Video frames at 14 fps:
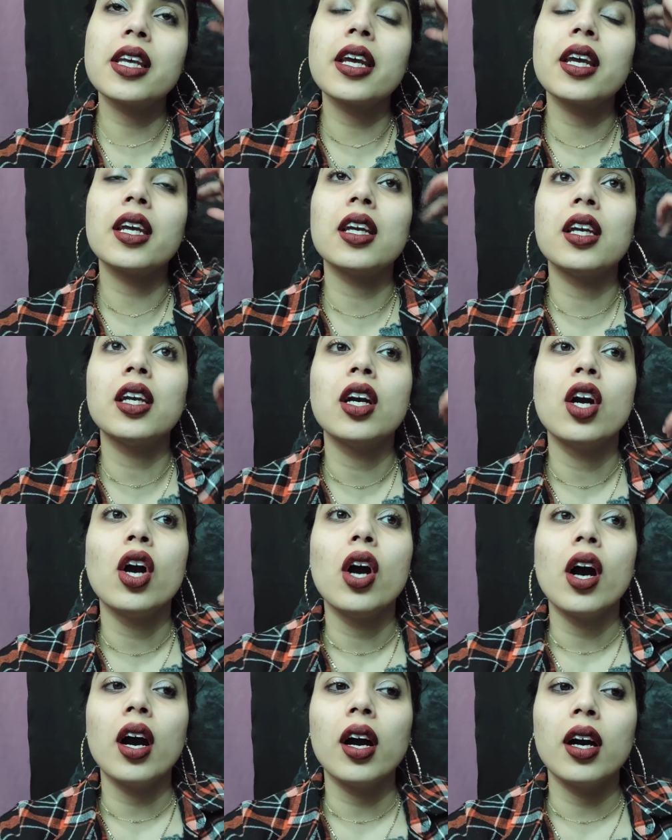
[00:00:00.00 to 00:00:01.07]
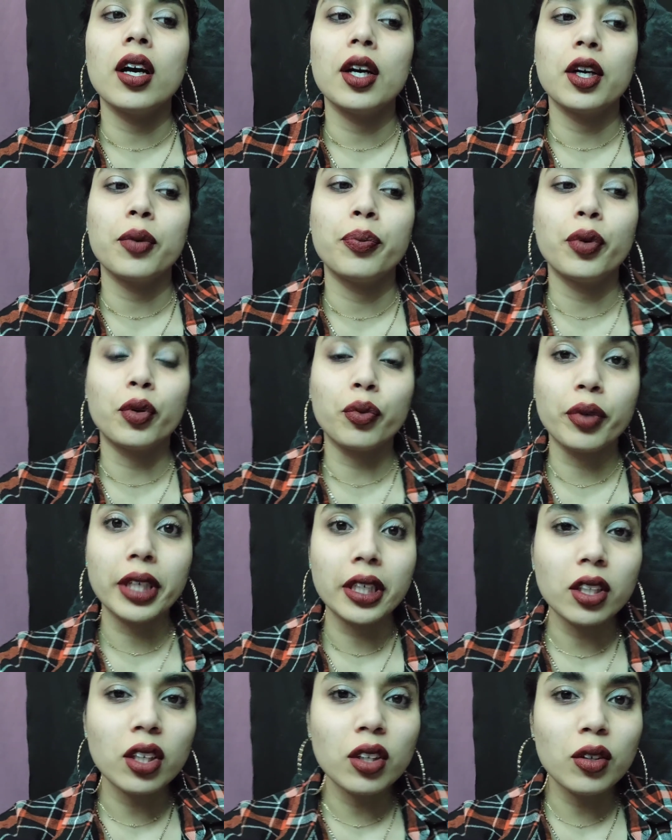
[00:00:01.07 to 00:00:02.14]
a uh,
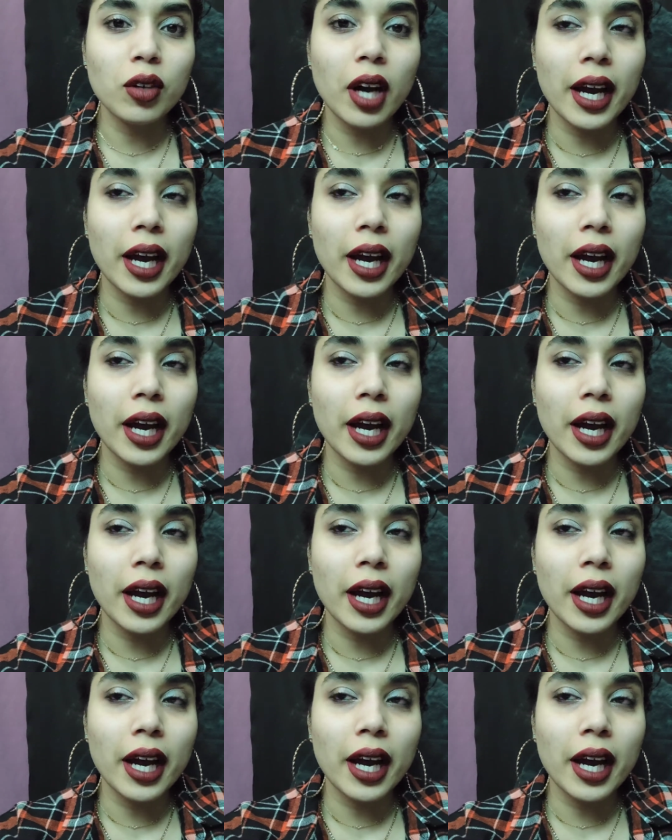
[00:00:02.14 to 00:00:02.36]
burrito.